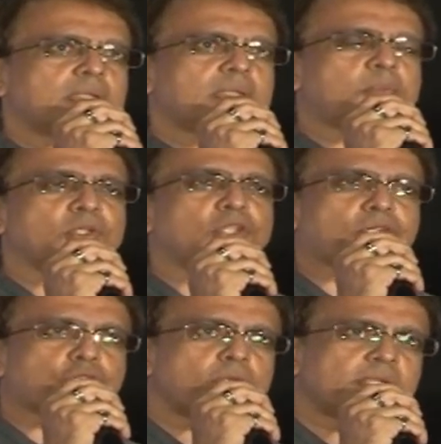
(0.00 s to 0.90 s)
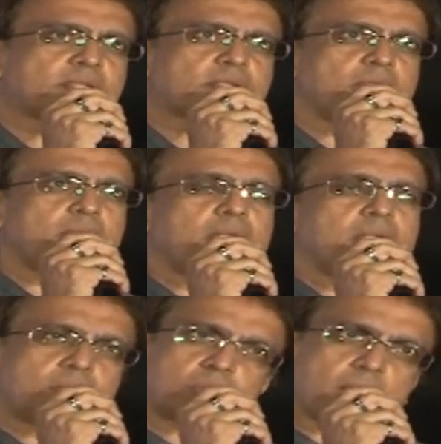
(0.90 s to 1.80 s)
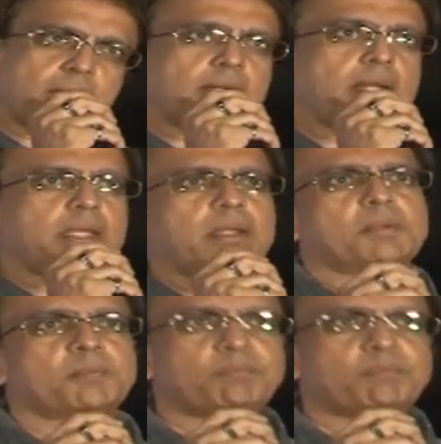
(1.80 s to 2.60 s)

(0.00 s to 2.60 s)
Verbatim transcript: the projectionist to kindly